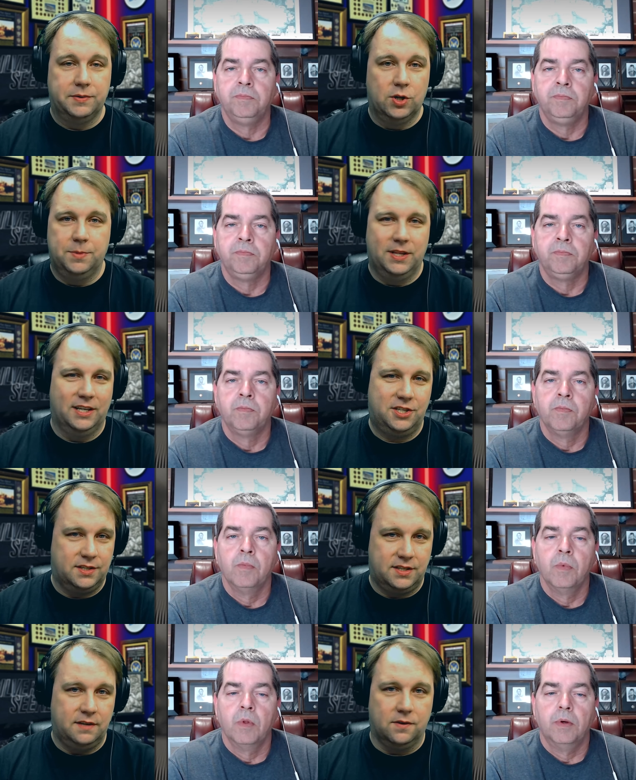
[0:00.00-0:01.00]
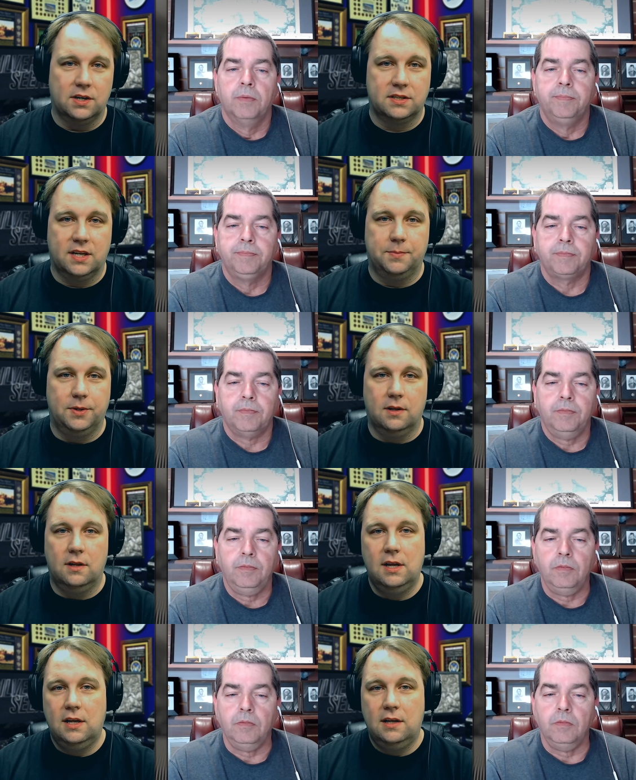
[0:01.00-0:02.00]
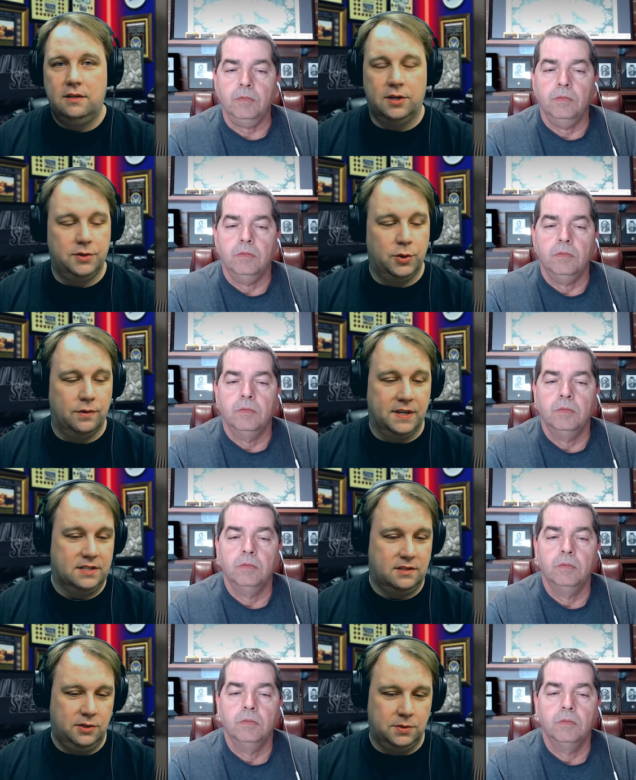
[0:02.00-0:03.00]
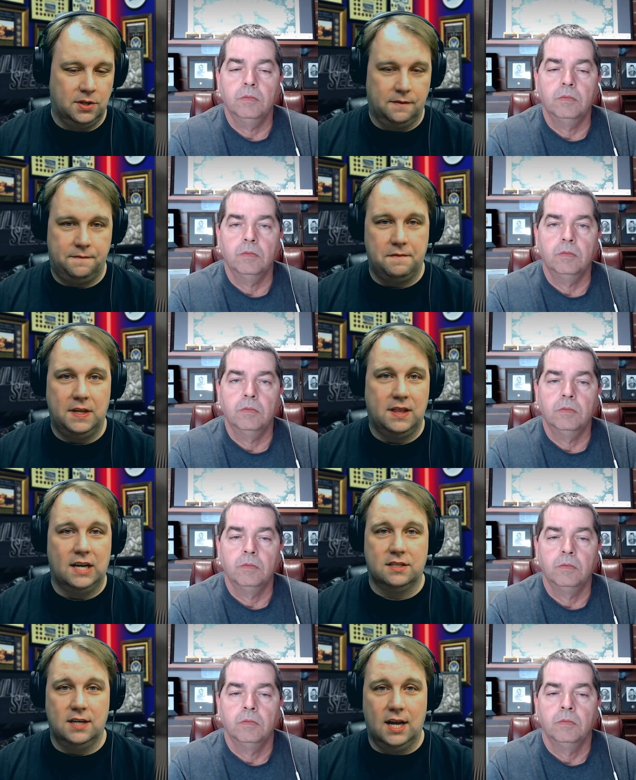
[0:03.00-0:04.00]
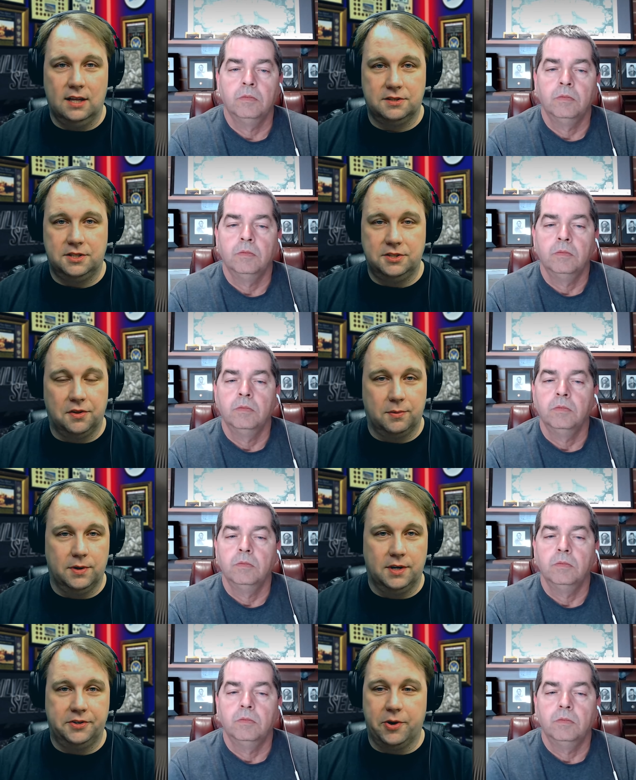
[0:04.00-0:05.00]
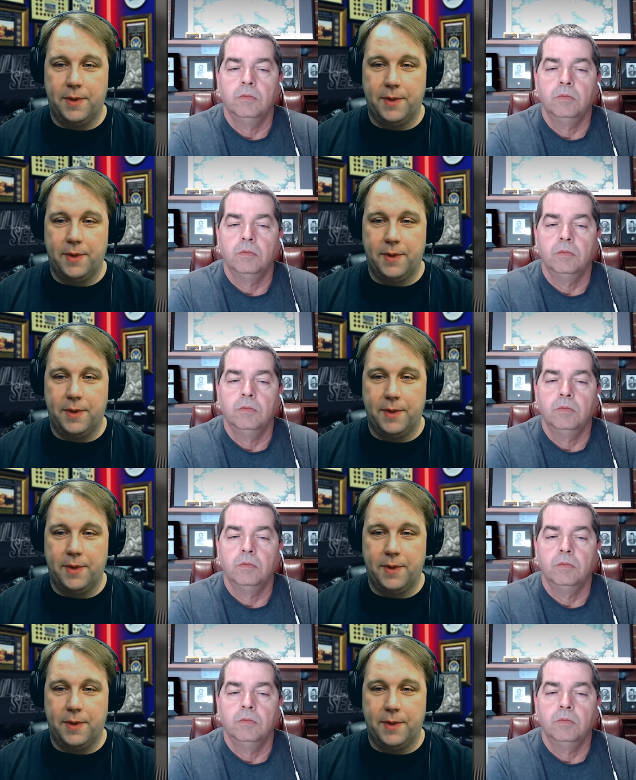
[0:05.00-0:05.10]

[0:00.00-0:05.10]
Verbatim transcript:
Speaker 1: know, but let's just say, for example, you know, you invest, you took fifty thousand dollars and you threw it under your